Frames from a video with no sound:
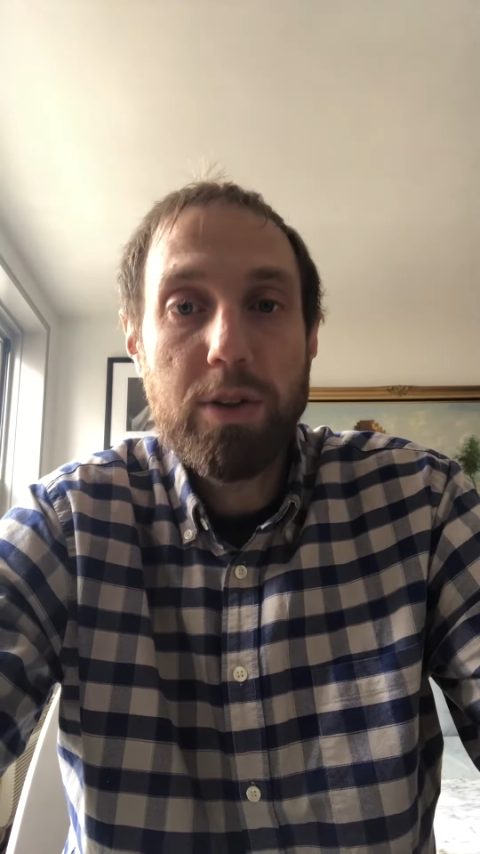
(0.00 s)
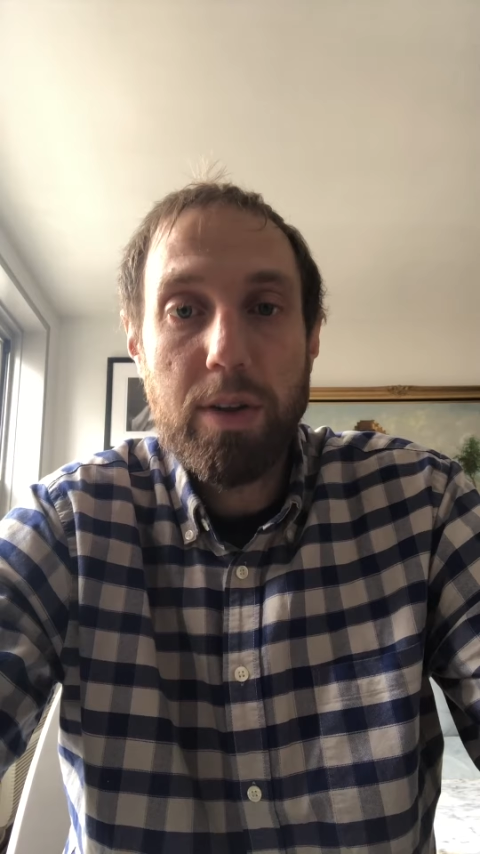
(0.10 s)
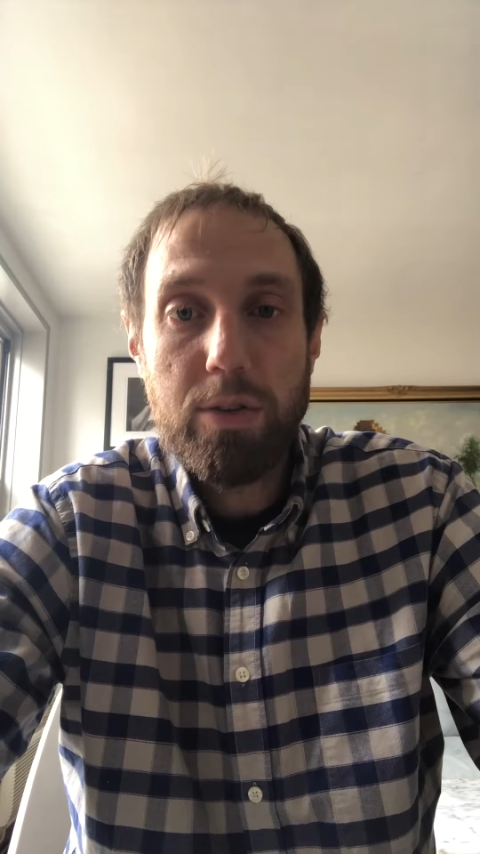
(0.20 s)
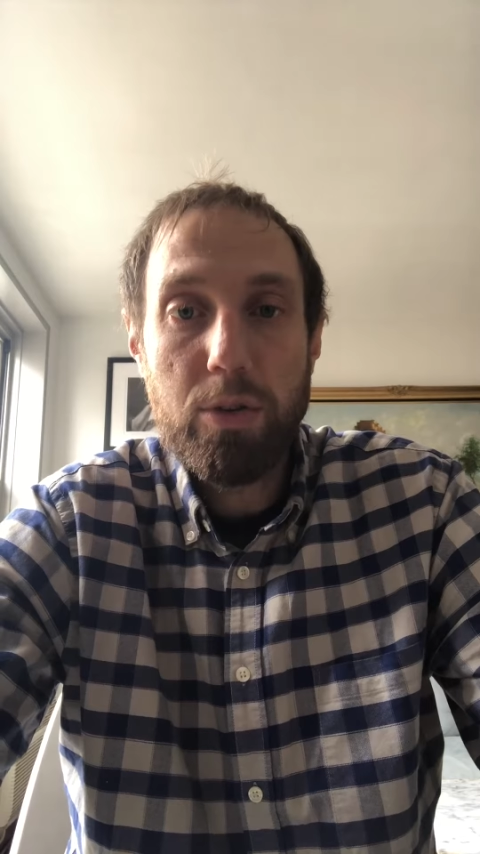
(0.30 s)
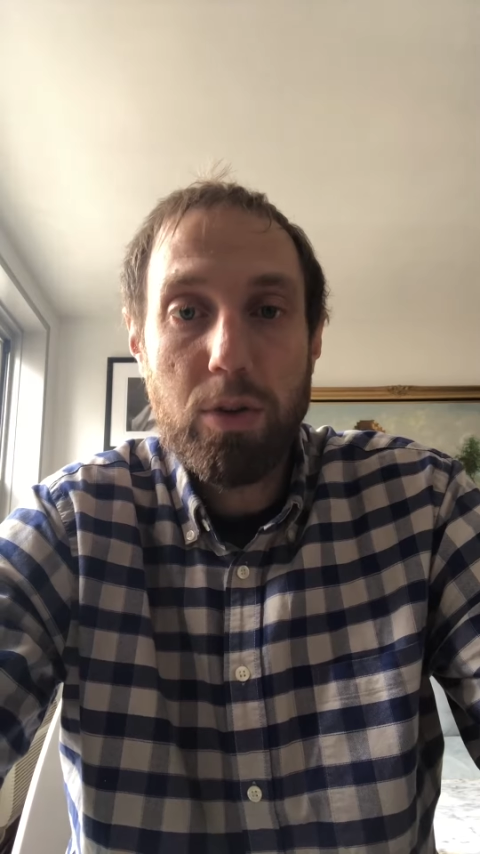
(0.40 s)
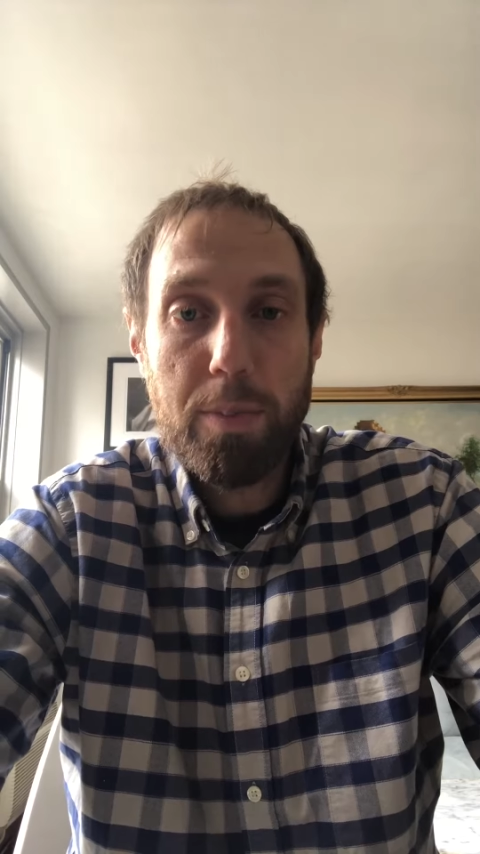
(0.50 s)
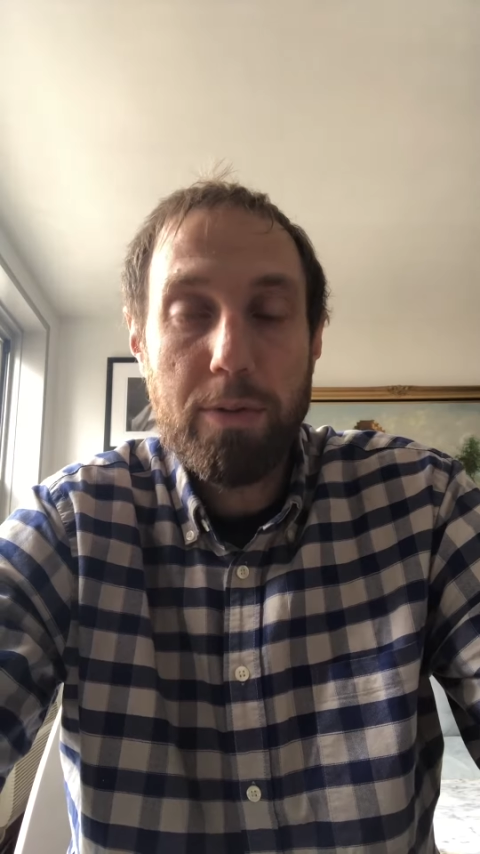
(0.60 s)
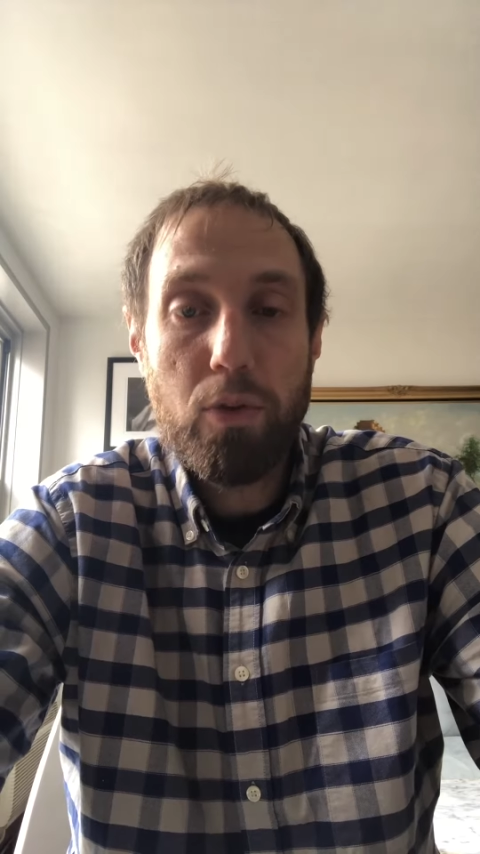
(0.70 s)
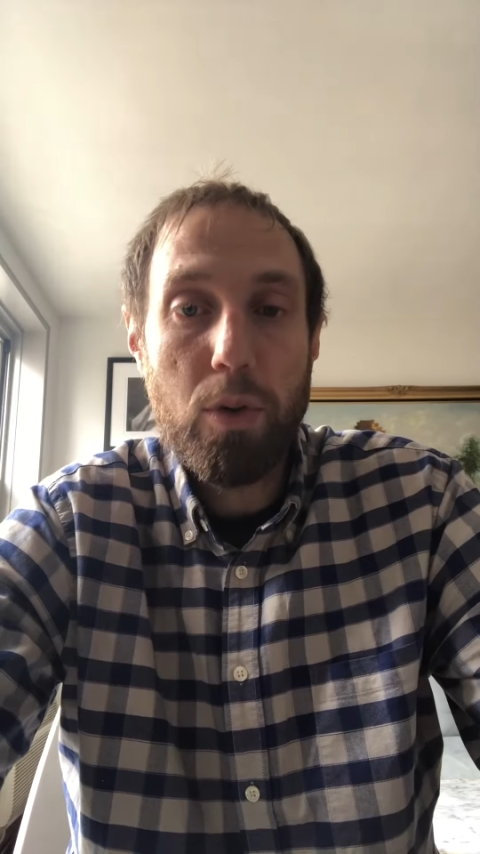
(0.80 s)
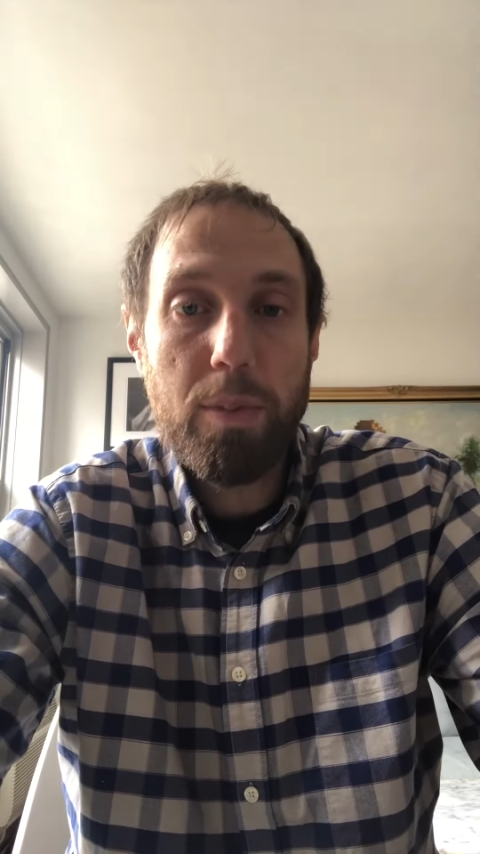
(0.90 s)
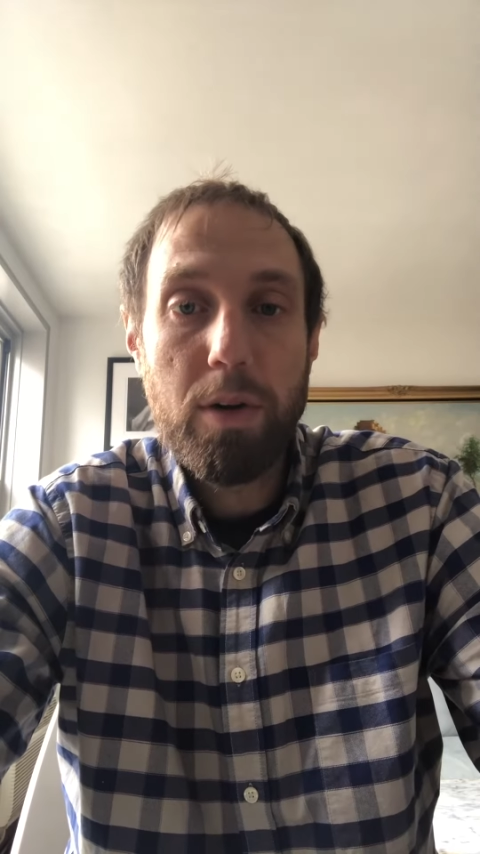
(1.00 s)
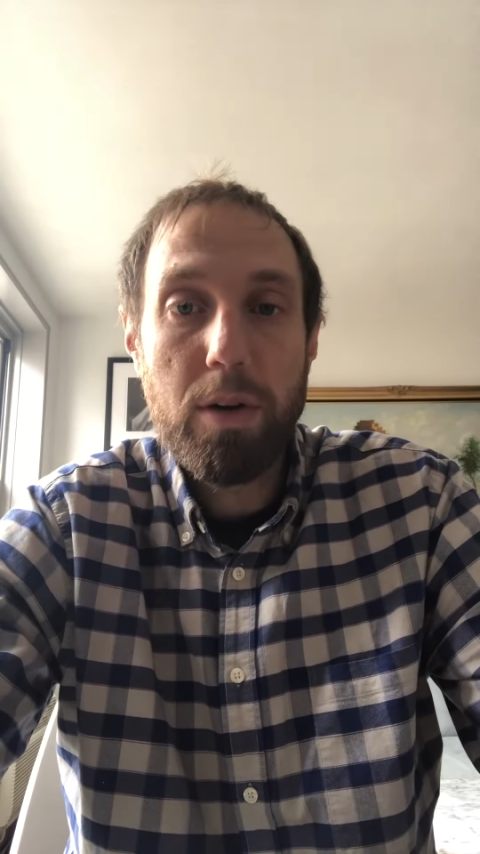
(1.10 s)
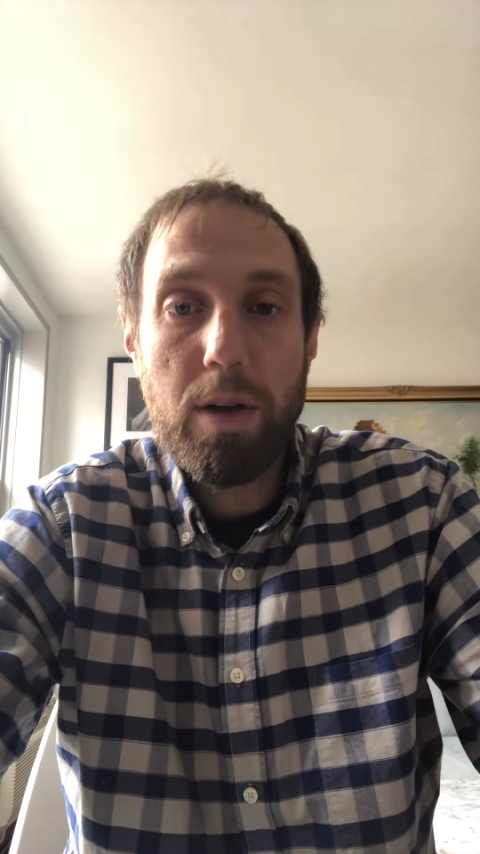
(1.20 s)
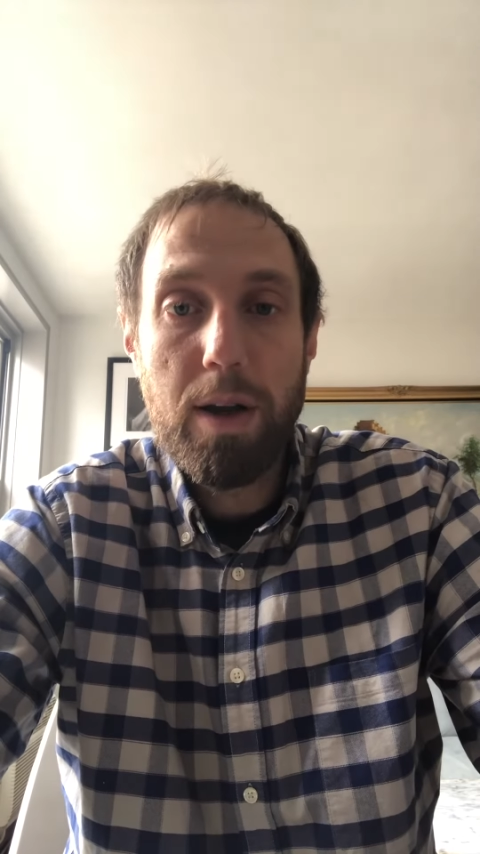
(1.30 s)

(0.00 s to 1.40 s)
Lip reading: this who's a performer